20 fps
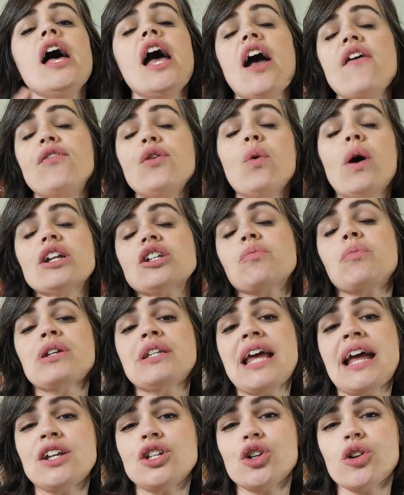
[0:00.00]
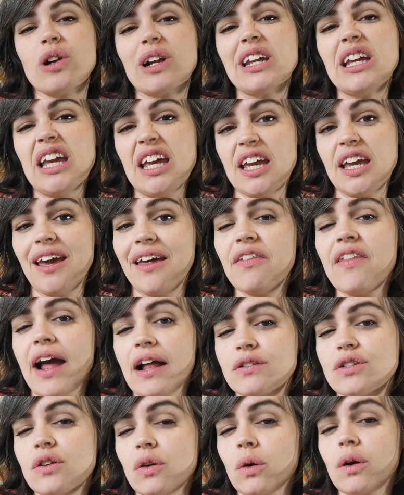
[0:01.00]
If you want to pretend you're a king,
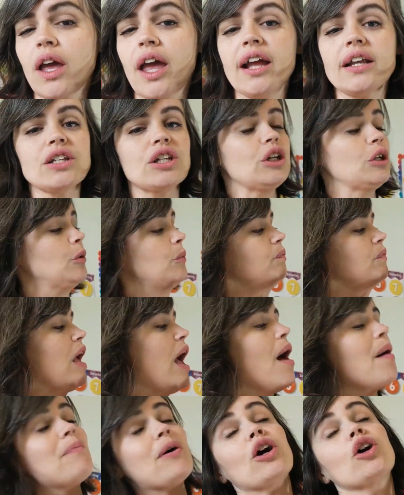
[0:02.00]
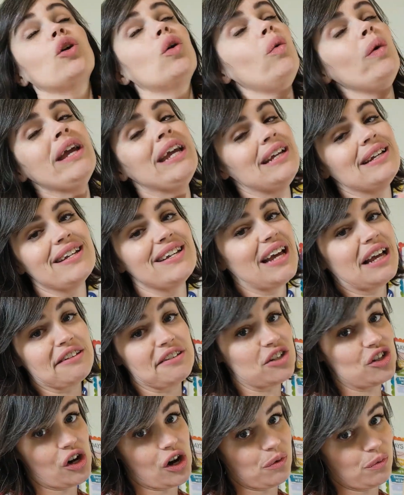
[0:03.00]
that's okay too. But queen does
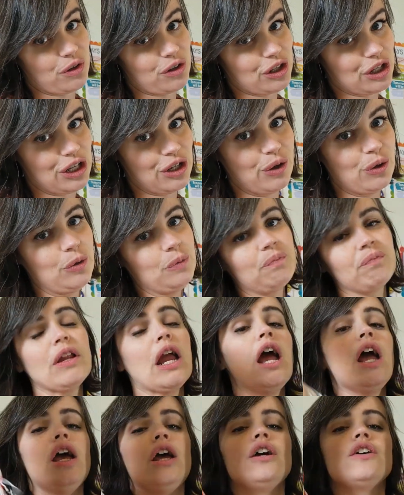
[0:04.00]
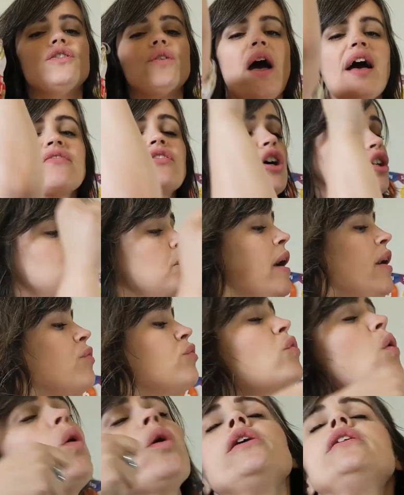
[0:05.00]
start with Q. So I've got my
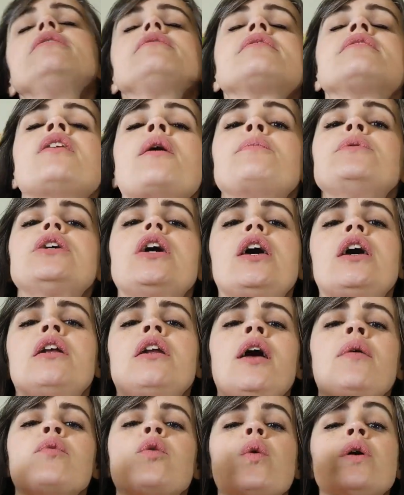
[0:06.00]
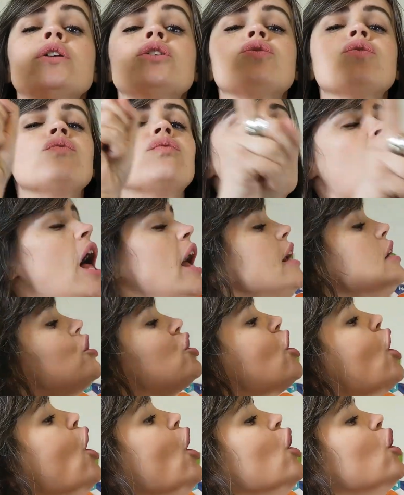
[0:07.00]
royal scepter and I'm going to
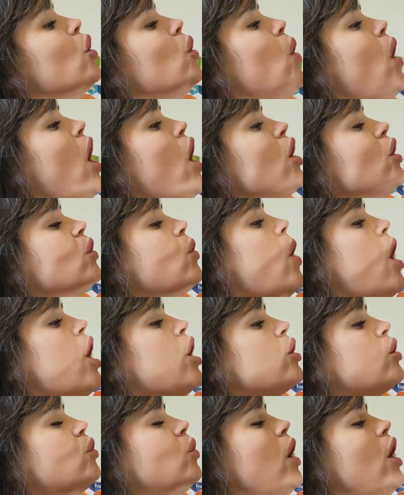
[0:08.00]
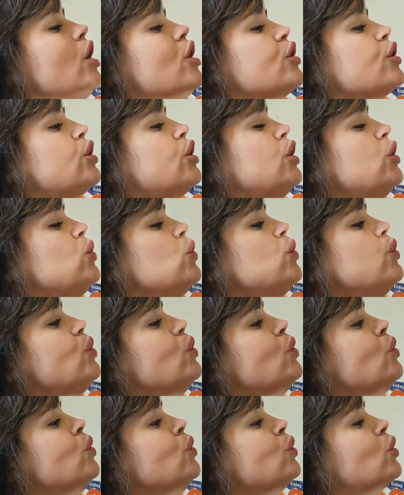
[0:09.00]
write qua, qua, qua,
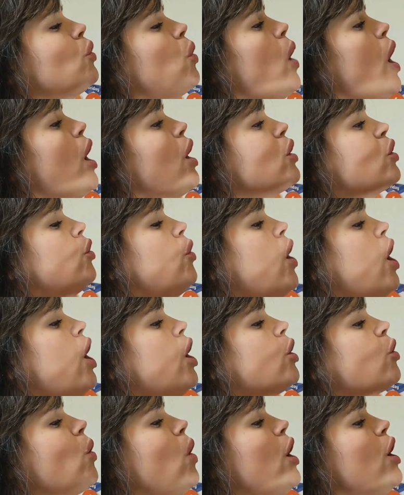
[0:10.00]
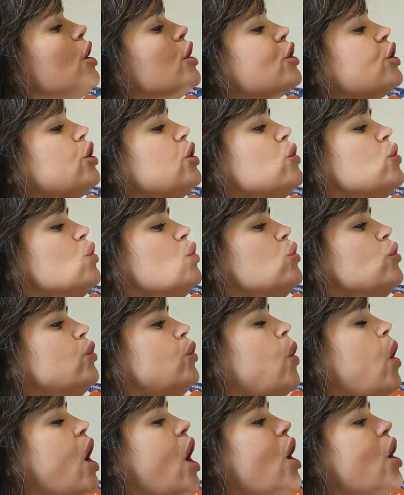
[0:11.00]
Q, qua, qua, qua, Q,
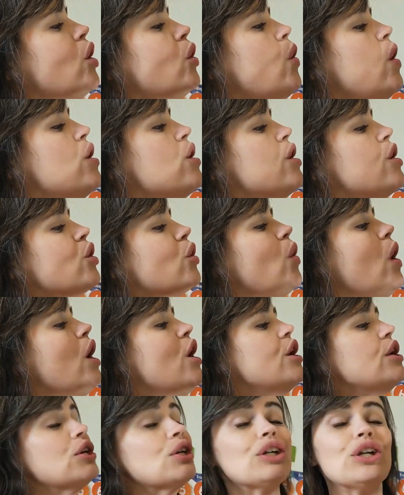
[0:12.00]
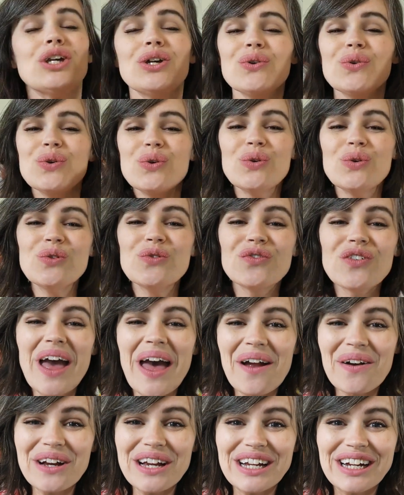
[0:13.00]
qua, qua, qua, Q.
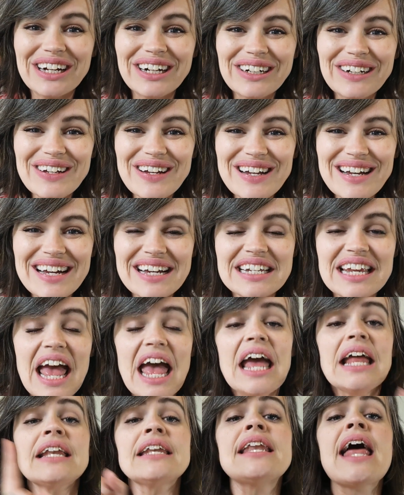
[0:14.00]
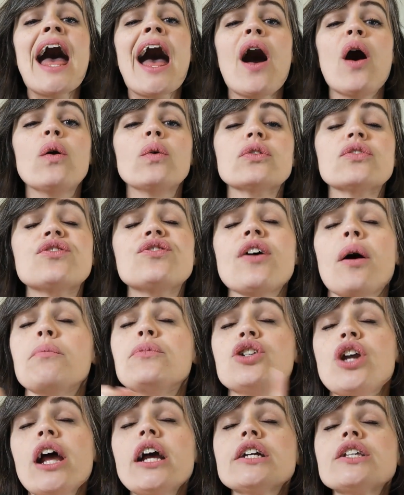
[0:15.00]
Very good. Now,
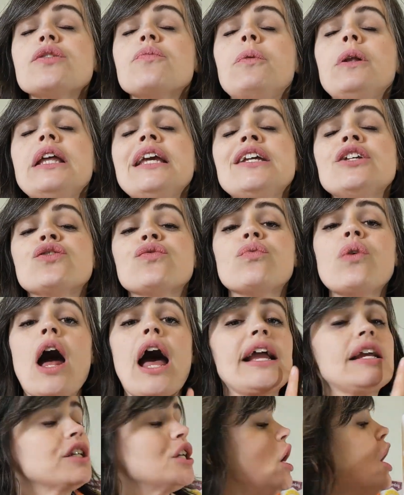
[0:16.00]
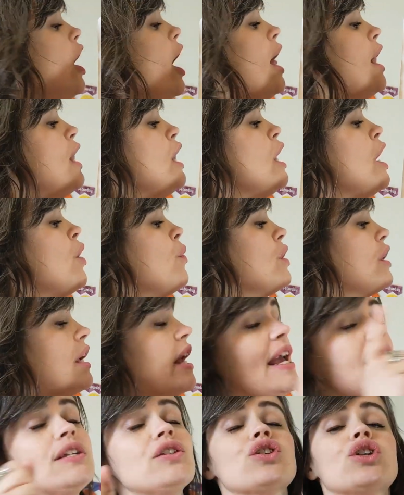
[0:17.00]
subjects, please write a
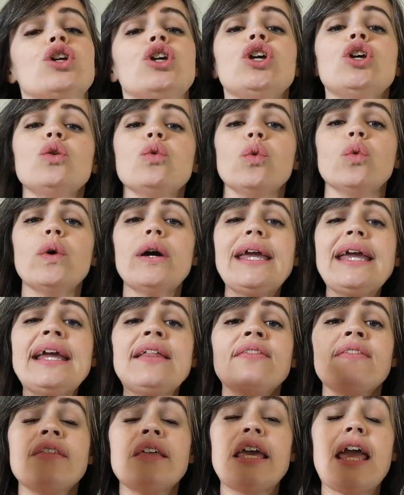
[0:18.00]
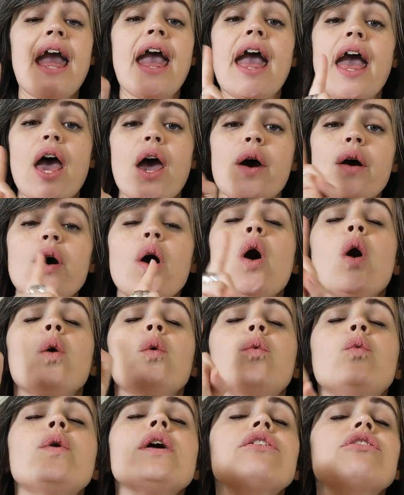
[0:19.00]
lowercase q in the air
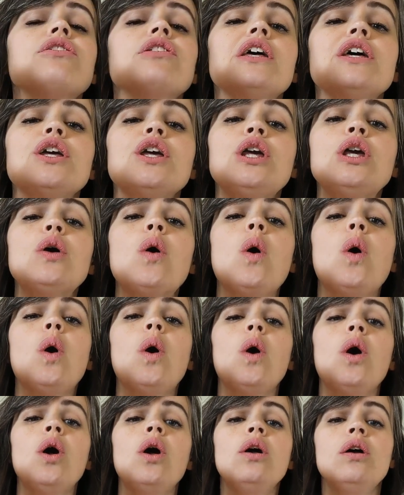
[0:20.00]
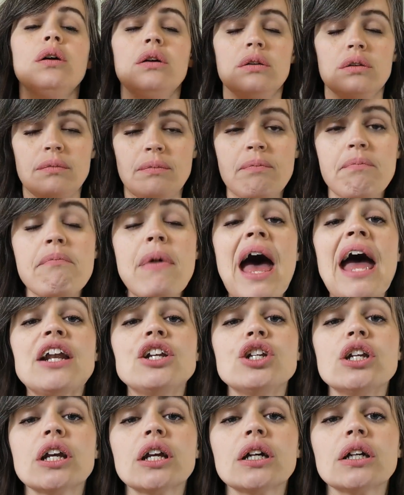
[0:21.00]
with your
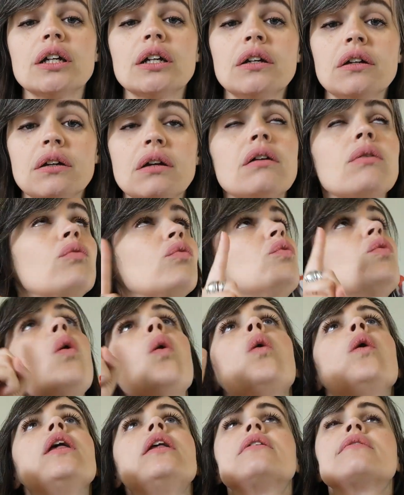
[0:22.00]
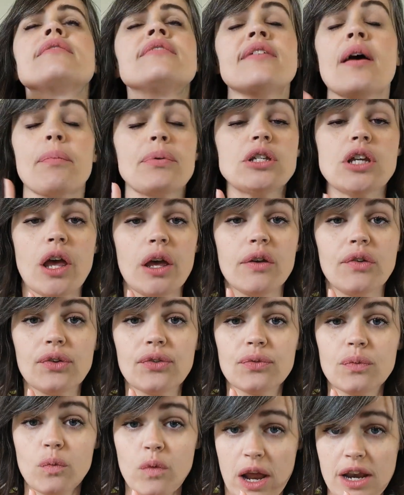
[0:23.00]
magic royal
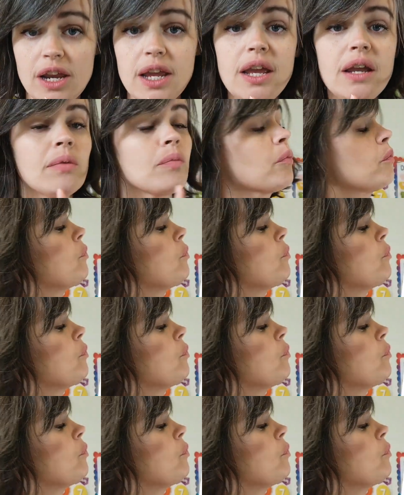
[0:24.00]
scepters. Ready?